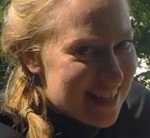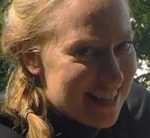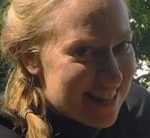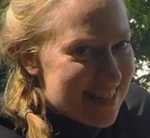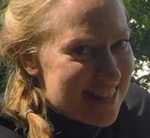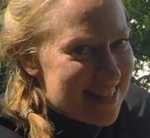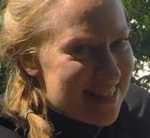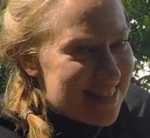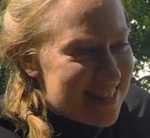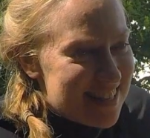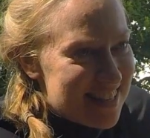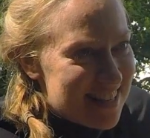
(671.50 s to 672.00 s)

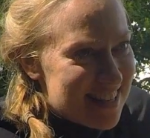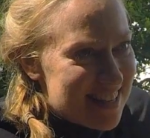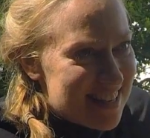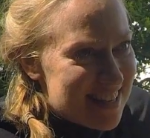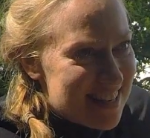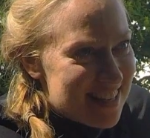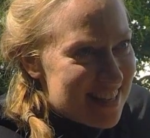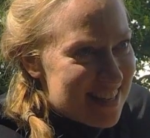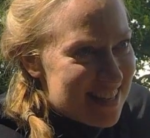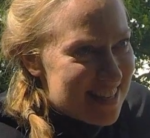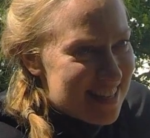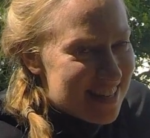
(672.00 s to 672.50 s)
this
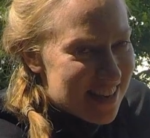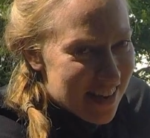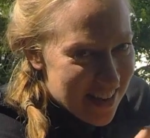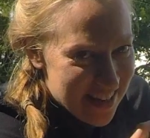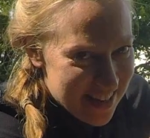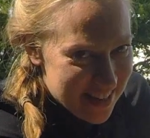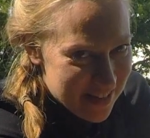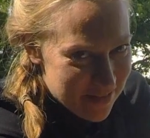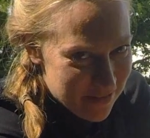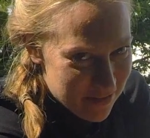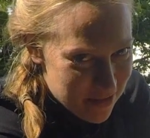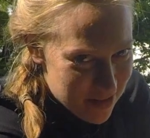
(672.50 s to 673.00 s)

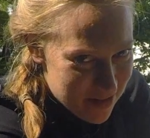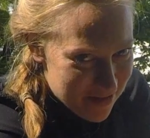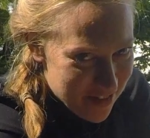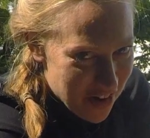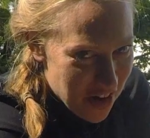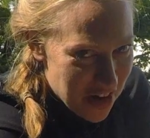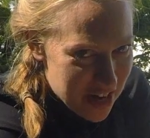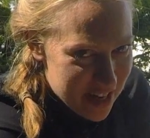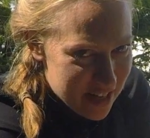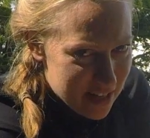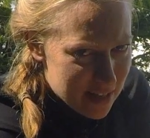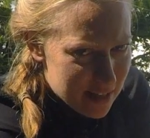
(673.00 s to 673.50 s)
Niken for a
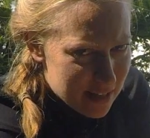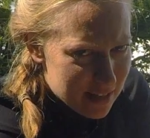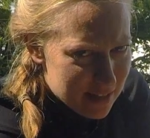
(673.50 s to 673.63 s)
ride?